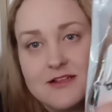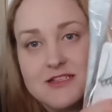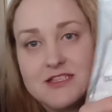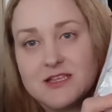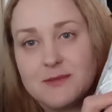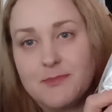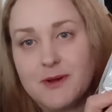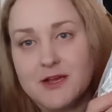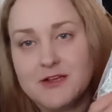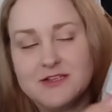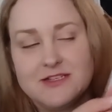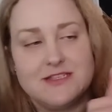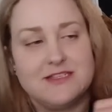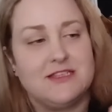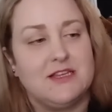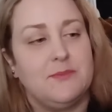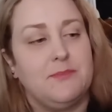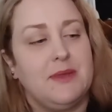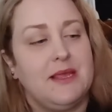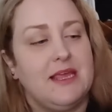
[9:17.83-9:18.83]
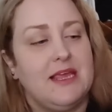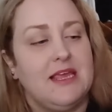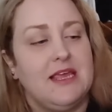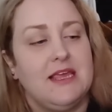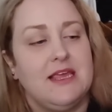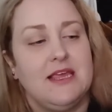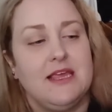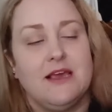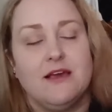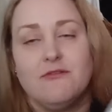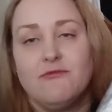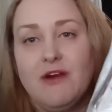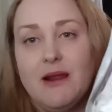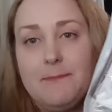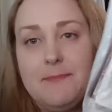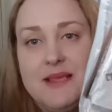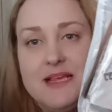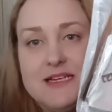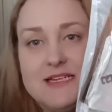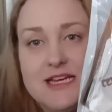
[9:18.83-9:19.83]
supposed to be
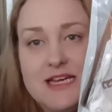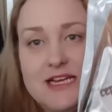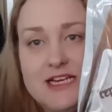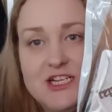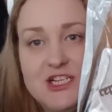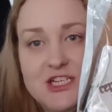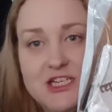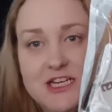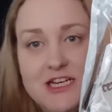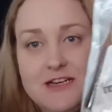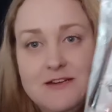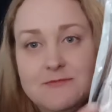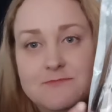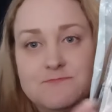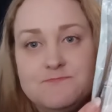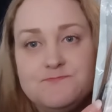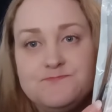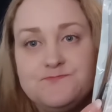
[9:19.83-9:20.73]
Reputation.